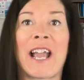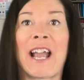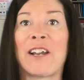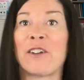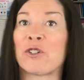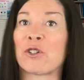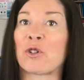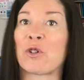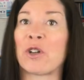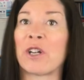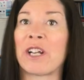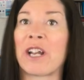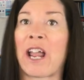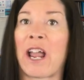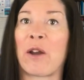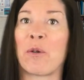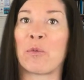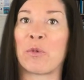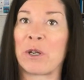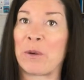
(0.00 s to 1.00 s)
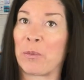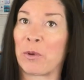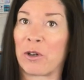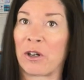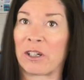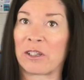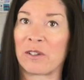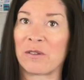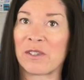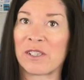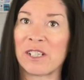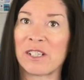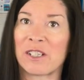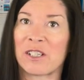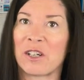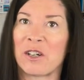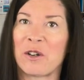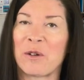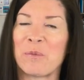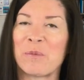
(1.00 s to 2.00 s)
endocrine and reproductive
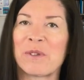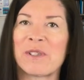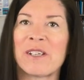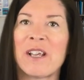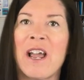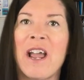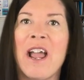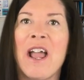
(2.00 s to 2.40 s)
systems,